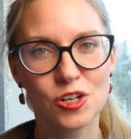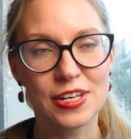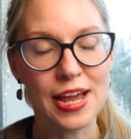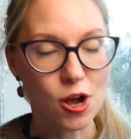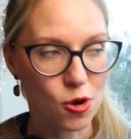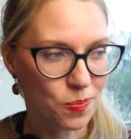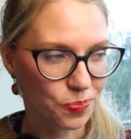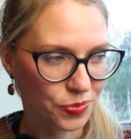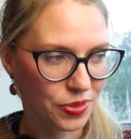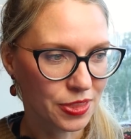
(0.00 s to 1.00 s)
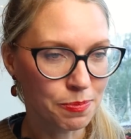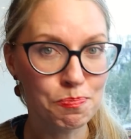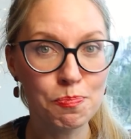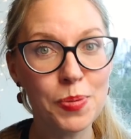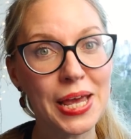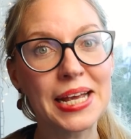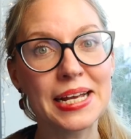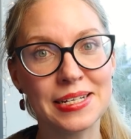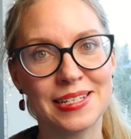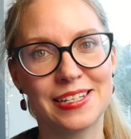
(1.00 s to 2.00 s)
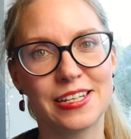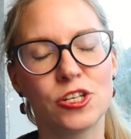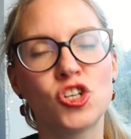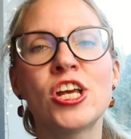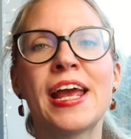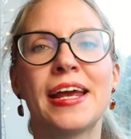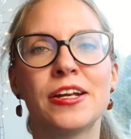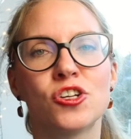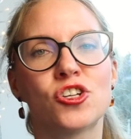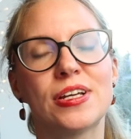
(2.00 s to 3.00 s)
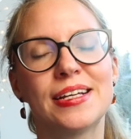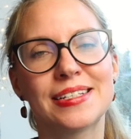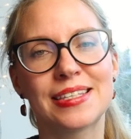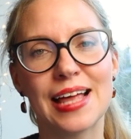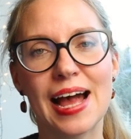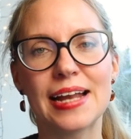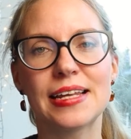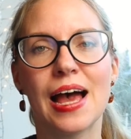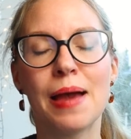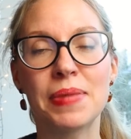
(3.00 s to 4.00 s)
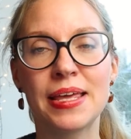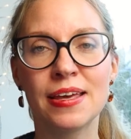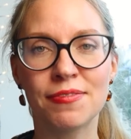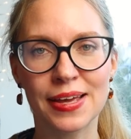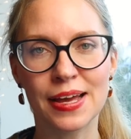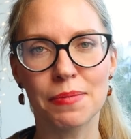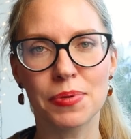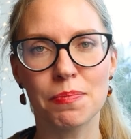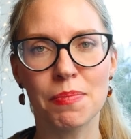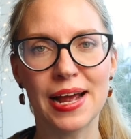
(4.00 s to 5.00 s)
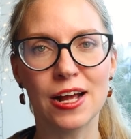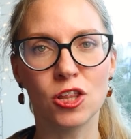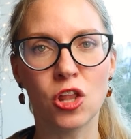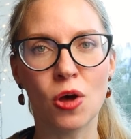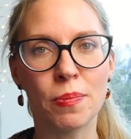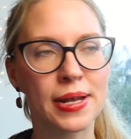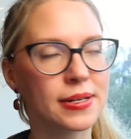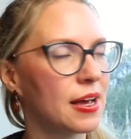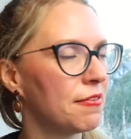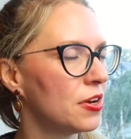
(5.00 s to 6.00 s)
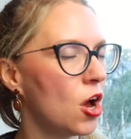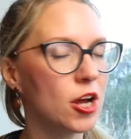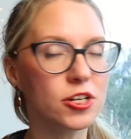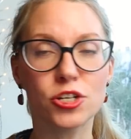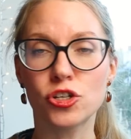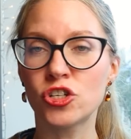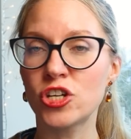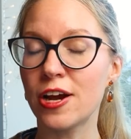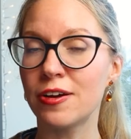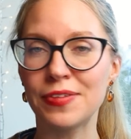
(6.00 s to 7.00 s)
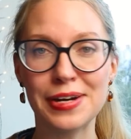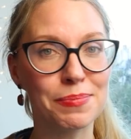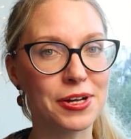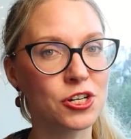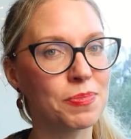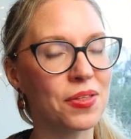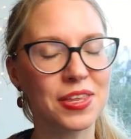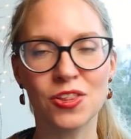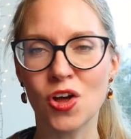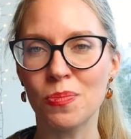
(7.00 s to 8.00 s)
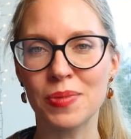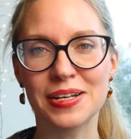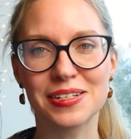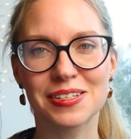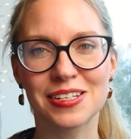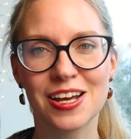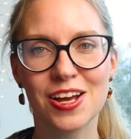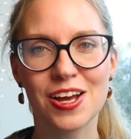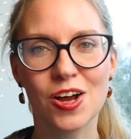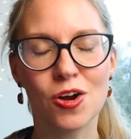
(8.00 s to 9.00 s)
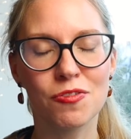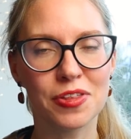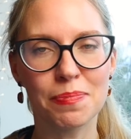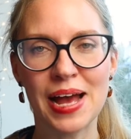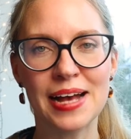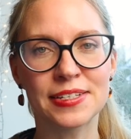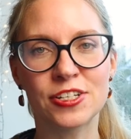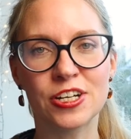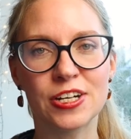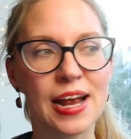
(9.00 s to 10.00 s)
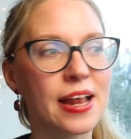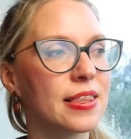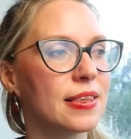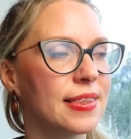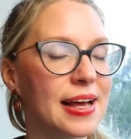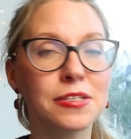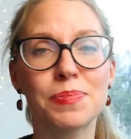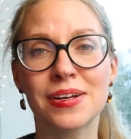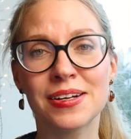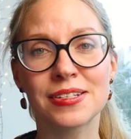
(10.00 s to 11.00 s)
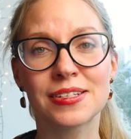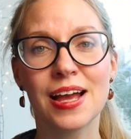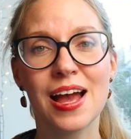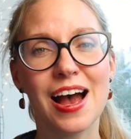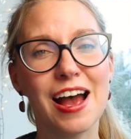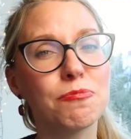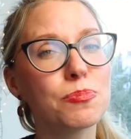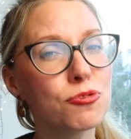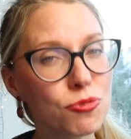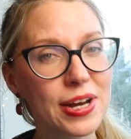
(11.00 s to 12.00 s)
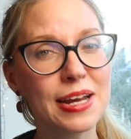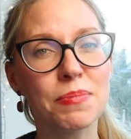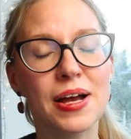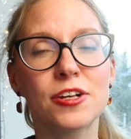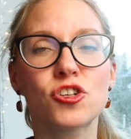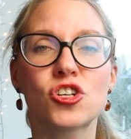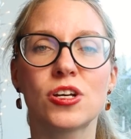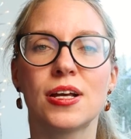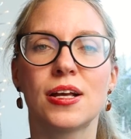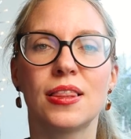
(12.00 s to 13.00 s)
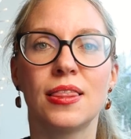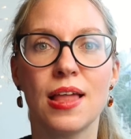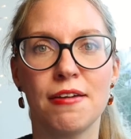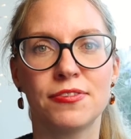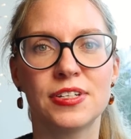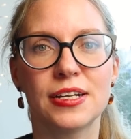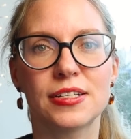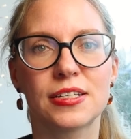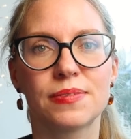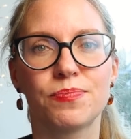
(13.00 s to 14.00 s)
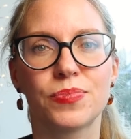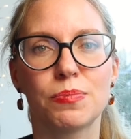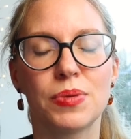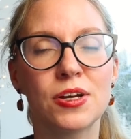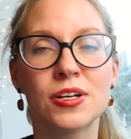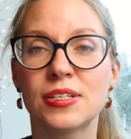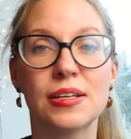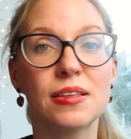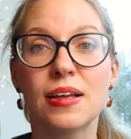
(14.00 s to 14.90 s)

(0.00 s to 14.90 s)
Now, the biggest change is that I'm giving up my allotment. I've not shared very much about the allotment over the past year, and that's because I've pretty much left it, because